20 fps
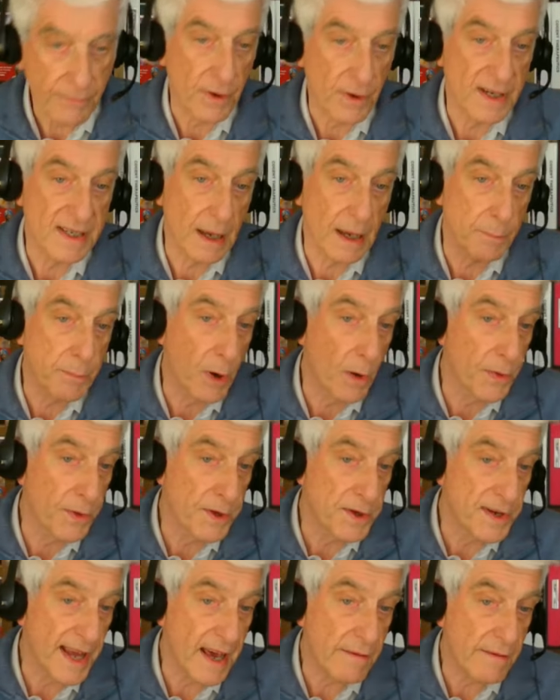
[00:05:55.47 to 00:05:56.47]
for example,
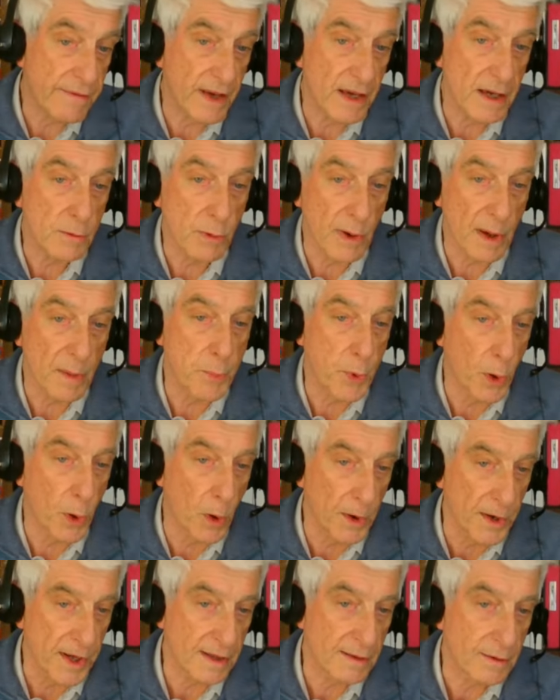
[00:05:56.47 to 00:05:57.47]
the Navy
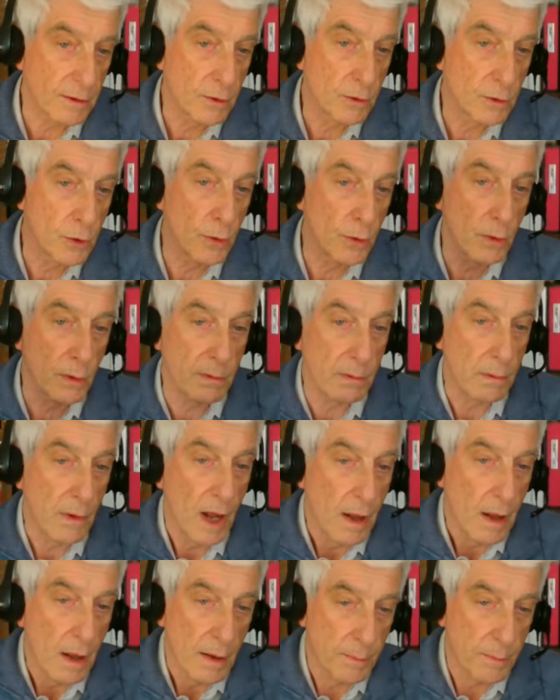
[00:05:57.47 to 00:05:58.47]
reported 2
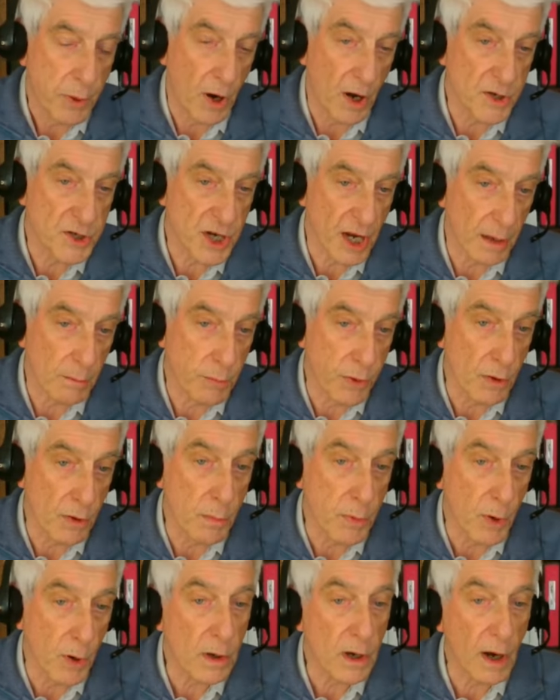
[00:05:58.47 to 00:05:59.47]
Project Blue
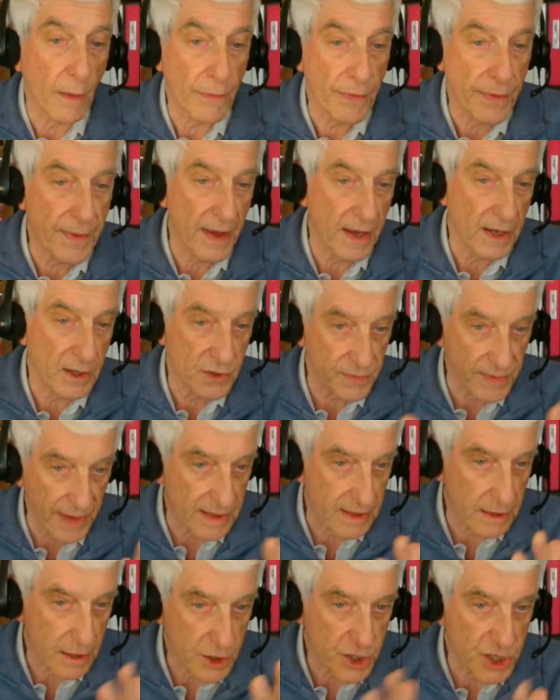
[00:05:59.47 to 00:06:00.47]
Book on things
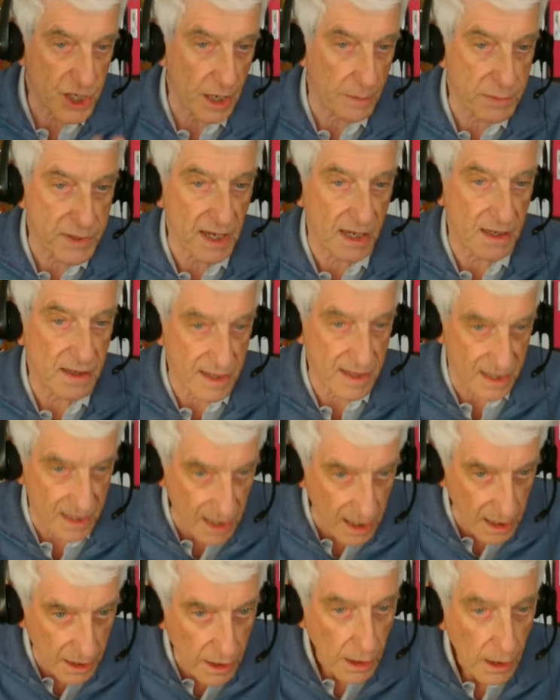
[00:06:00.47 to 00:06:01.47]
that ships at
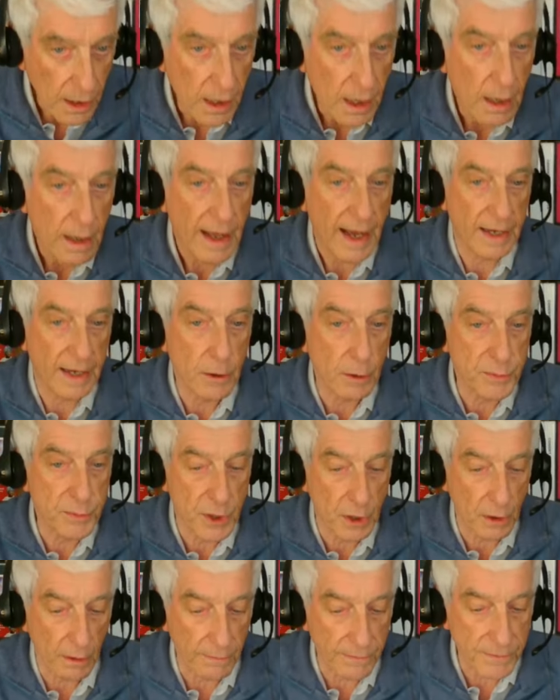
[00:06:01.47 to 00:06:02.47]
sea had
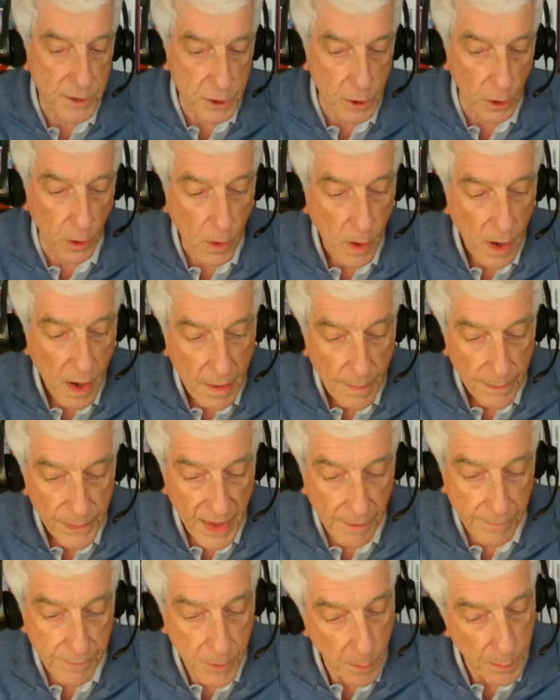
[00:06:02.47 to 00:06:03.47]
observed. So
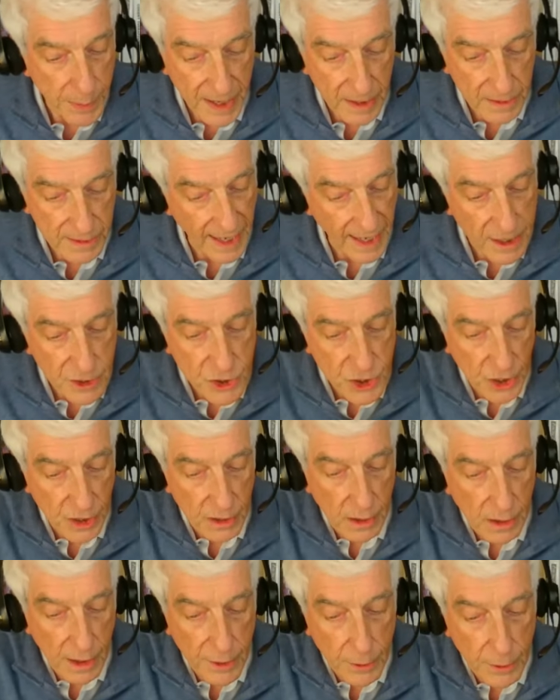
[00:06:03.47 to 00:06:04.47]
if you pay
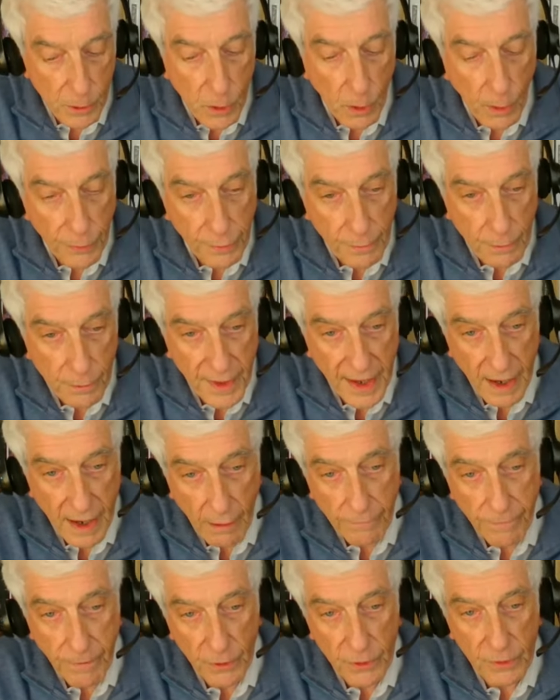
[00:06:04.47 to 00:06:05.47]
attention, you go through the
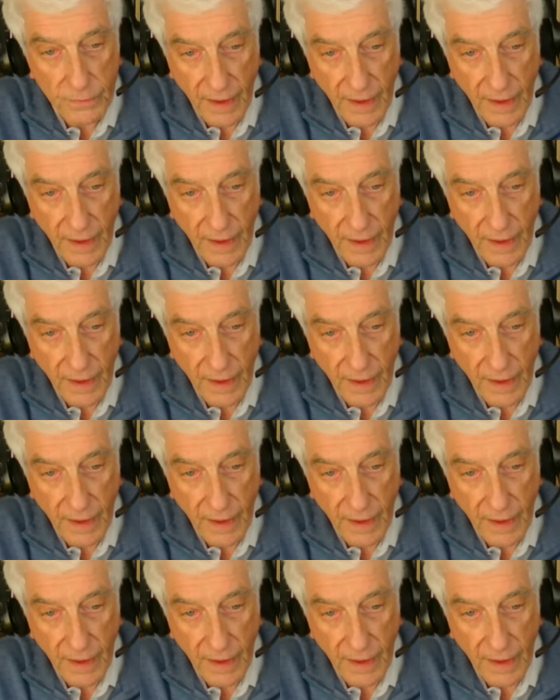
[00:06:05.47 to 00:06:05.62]
Air Force